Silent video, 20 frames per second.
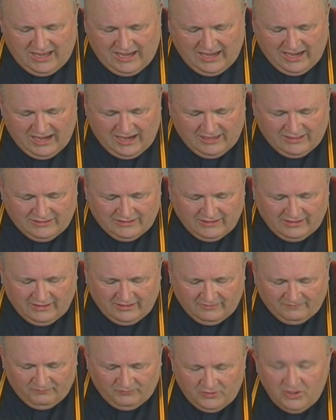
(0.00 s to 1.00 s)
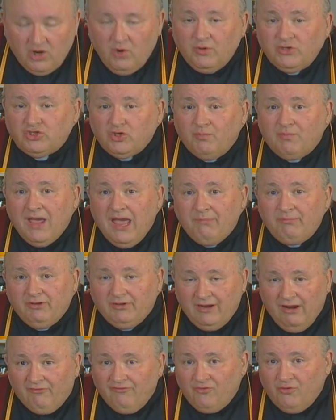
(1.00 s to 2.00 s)
And you know what's so
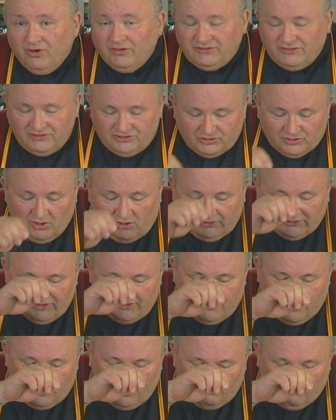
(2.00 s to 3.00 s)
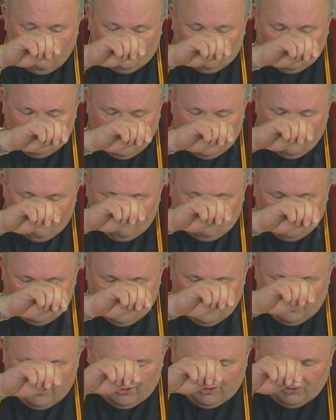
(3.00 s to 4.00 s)
popular now, of course, is salted caramel, right?
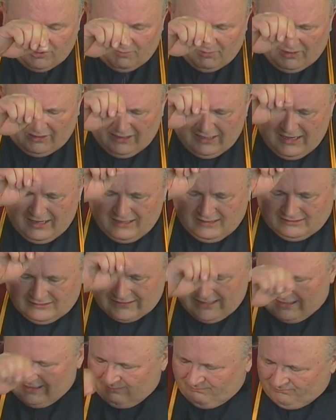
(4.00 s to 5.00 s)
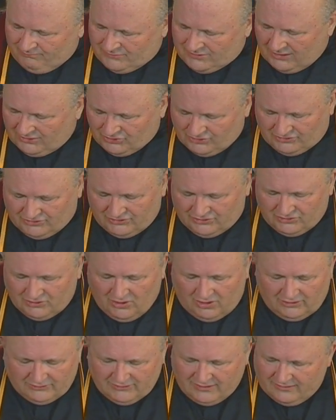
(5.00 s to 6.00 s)
We put a little tiny touches of
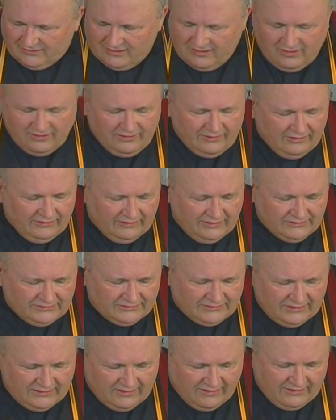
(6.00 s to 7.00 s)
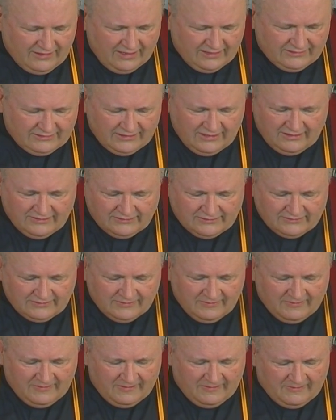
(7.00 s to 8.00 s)
salt on there. Let's see how that tastes.